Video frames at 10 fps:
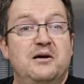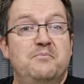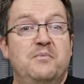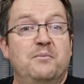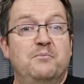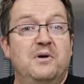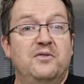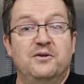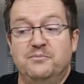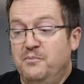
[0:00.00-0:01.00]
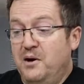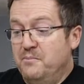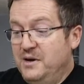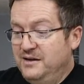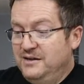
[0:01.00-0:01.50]

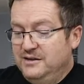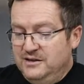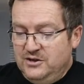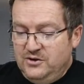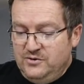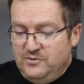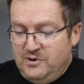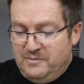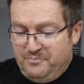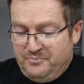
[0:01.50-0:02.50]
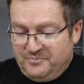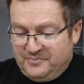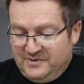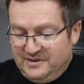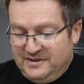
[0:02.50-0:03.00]
mum, who
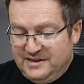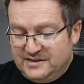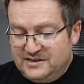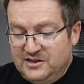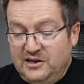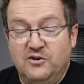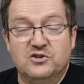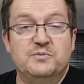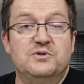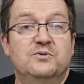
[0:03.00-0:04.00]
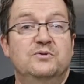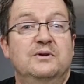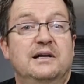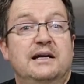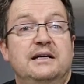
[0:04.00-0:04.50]
is still in hospital,
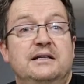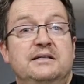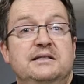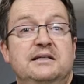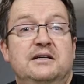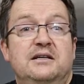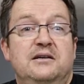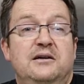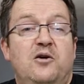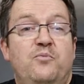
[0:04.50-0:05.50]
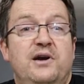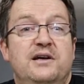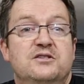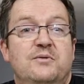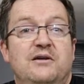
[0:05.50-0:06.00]
and our
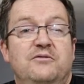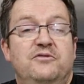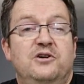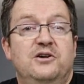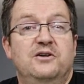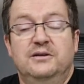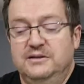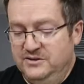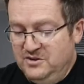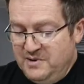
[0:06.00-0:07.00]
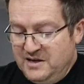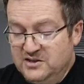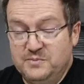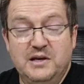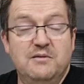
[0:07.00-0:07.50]
prayers are out for her to make a
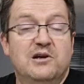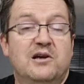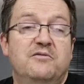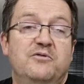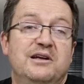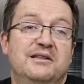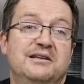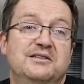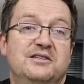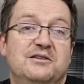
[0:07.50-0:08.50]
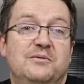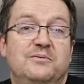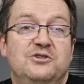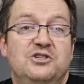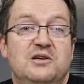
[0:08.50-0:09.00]
speedy recovery, and that
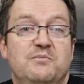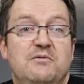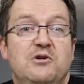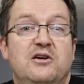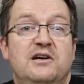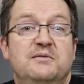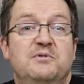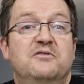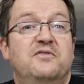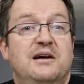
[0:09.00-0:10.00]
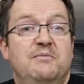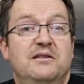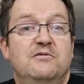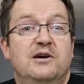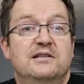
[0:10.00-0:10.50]
she can be reunited with the family
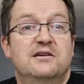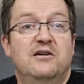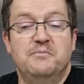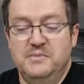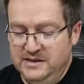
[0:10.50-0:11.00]
at the right time.